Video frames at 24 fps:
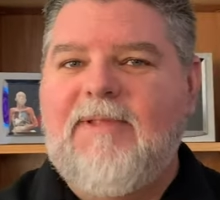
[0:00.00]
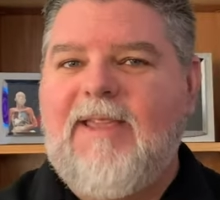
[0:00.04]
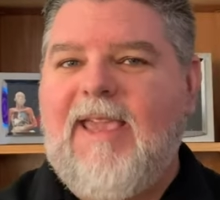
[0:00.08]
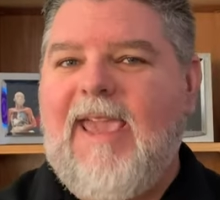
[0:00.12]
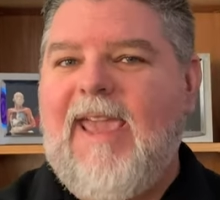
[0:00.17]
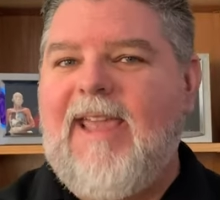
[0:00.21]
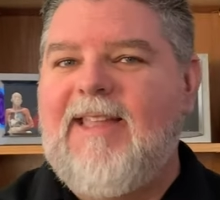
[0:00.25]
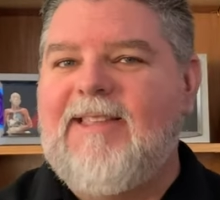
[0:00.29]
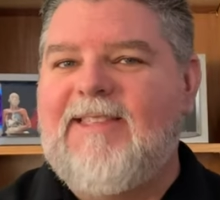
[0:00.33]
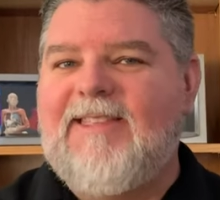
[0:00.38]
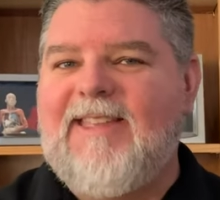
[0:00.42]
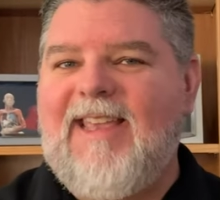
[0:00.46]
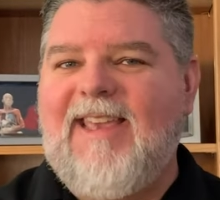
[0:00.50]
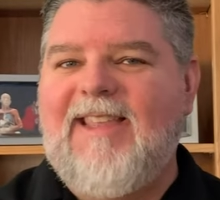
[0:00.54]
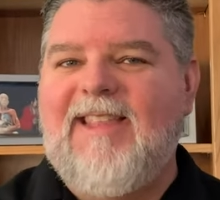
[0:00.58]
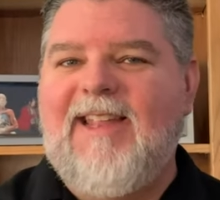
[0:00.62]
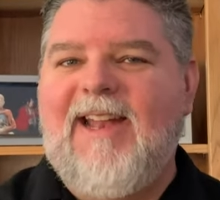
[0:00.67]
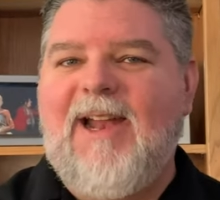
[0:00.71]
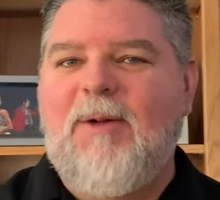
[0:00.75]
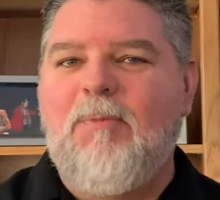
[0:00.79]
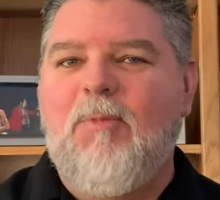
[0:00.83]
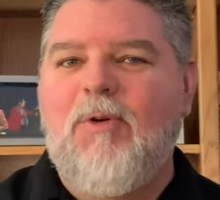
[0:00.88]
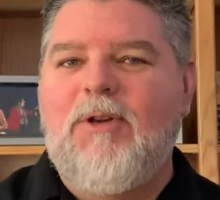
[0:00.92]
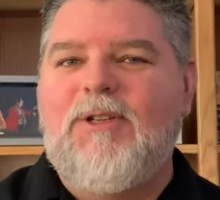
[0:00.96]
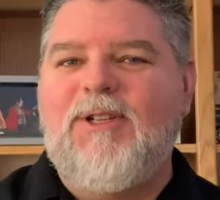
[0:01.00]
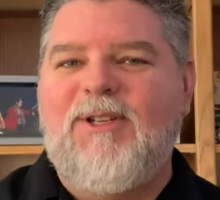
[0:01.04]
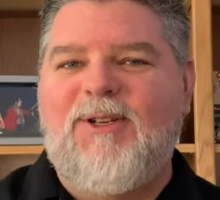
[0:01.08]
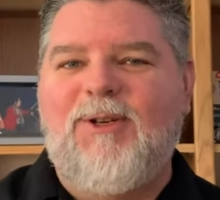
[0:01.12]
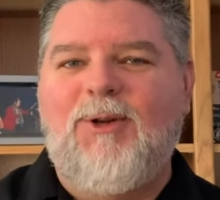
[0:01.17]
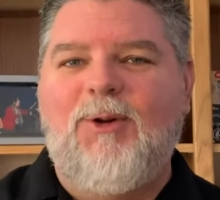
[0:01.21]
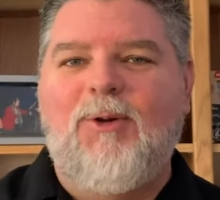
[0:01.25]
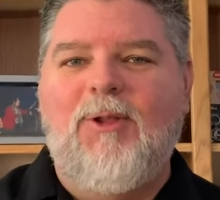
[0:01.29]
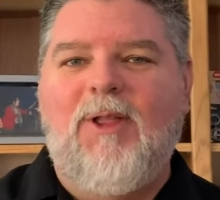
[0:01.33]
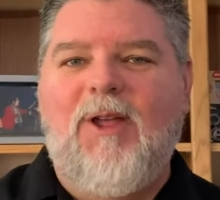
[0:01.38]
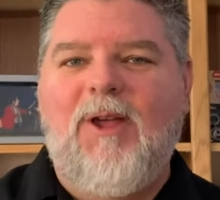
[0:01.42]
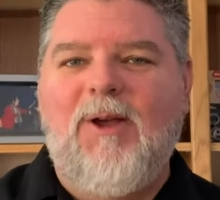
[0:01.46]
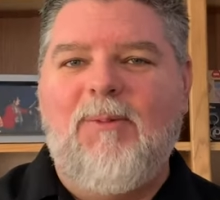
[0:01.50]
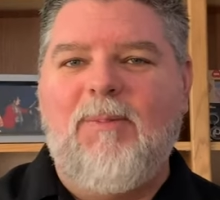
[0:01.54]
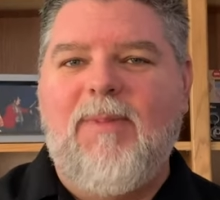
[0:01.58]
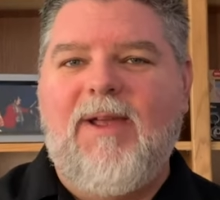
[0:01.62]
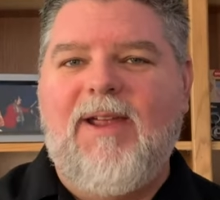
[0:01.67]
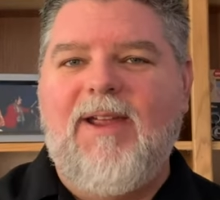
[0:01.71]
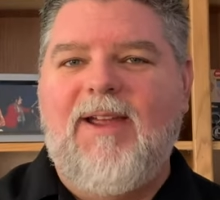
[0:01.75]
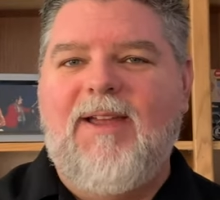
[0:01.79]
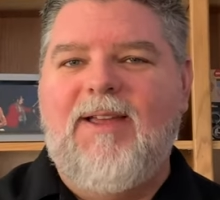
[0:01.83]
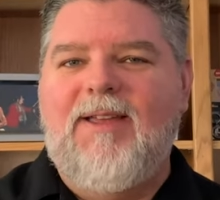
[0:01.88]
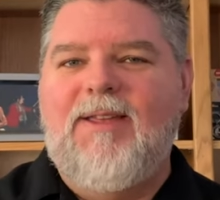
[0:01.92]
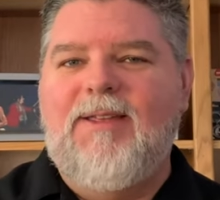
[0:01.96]
Can't say that I'm wishing you luck
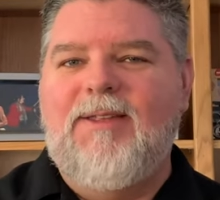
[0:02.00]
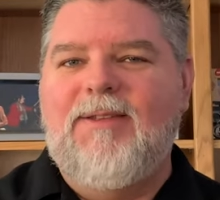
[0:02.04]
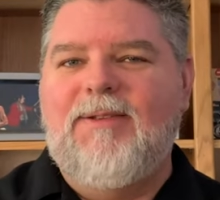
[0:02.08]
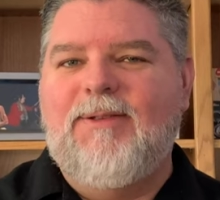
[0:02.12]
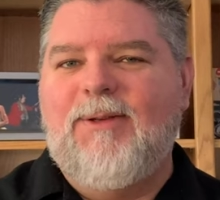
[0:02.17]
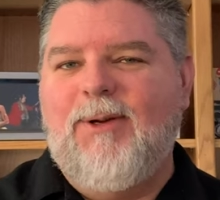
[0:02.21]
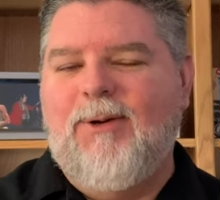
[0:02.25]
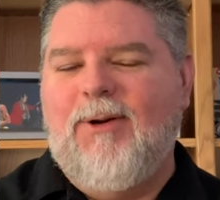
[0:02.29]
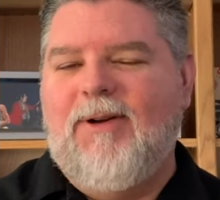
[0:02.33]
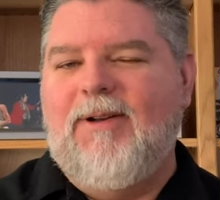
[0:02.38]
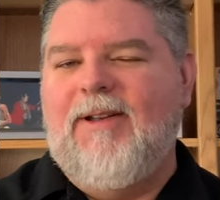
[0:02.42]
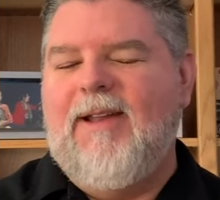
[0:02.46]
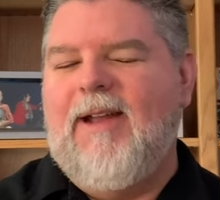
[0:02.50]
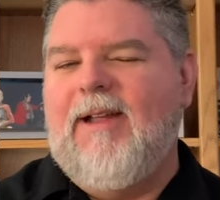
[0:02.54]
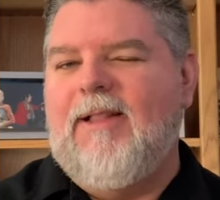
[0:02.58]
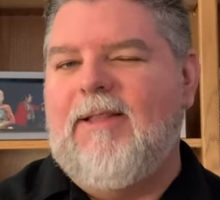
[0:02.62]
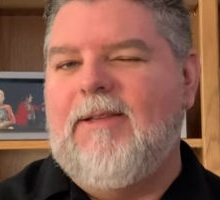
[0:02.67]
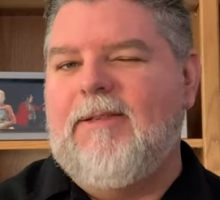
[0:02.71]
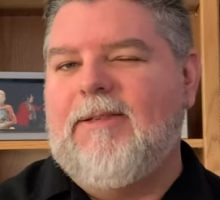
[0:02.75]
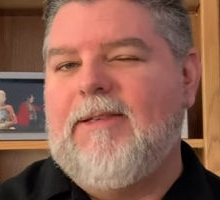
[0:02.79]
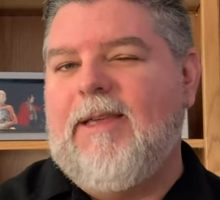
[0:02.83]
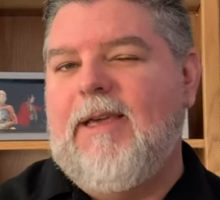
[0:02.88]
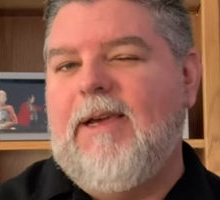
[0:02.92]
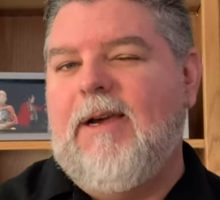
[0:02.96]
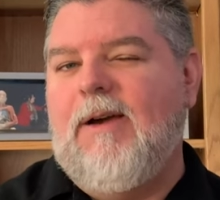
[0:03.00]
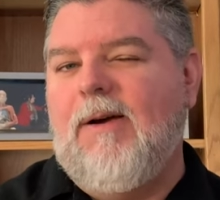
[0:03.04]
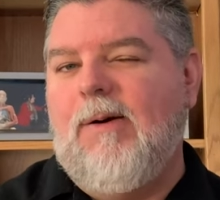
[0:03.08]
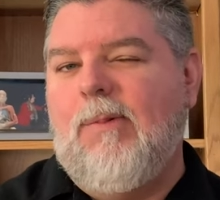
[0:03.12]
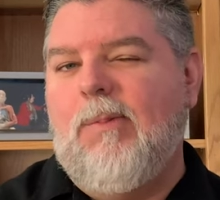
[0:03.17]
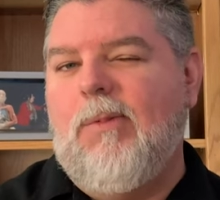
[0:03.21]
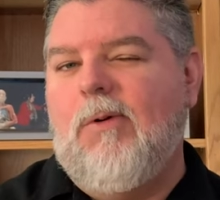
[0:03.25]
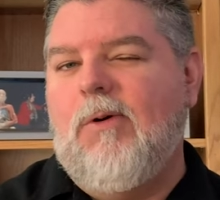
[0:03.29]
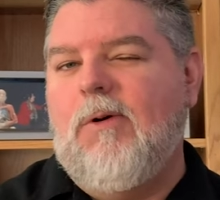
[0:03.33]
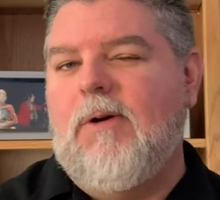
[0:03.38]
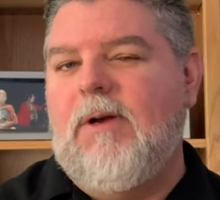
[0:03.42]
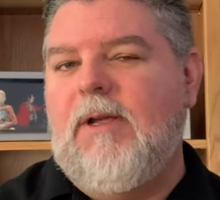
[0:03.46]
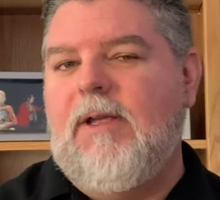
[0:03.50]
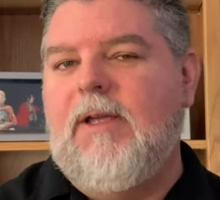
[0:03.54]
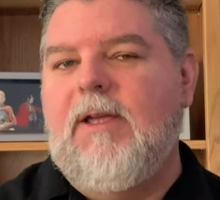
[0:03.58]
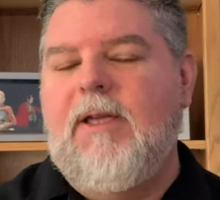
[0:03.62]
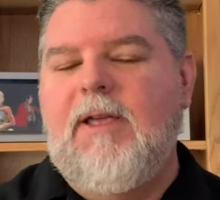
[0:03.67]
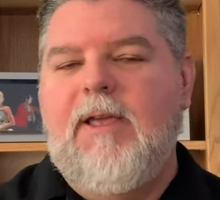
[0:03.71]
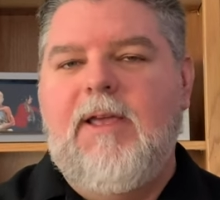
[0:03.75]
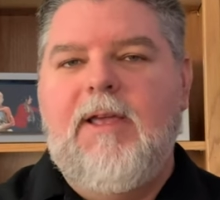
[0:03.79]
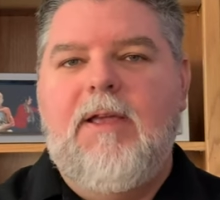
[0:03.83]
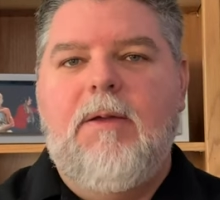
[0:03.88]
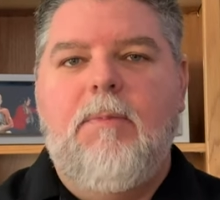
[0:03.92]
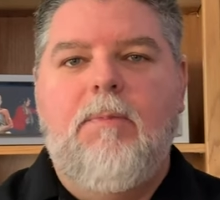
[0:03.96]
because you're a Dallas Cowboy,
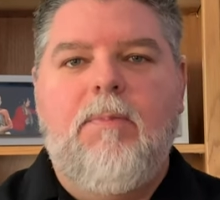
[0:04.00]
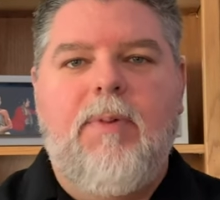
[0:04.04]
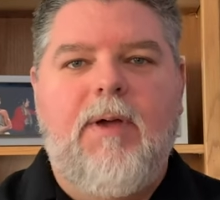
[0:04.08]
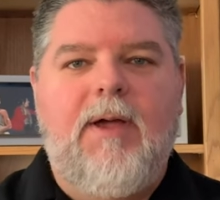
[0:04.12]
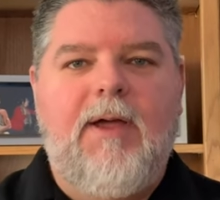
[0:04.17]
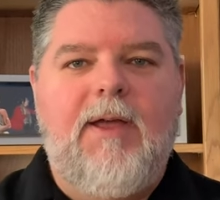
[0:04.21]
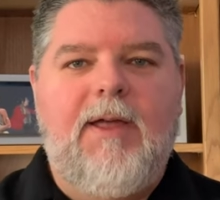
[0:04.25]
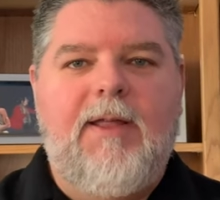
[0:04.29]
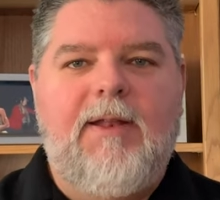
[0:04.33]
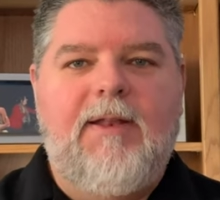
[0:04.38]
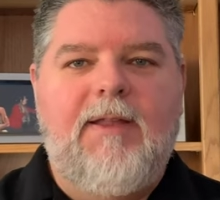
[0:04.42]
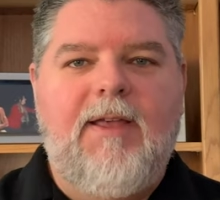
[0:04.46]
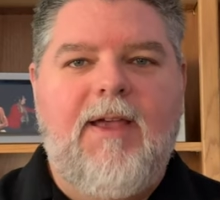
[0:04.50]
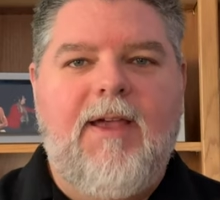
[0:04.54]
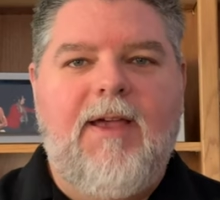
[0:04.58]
but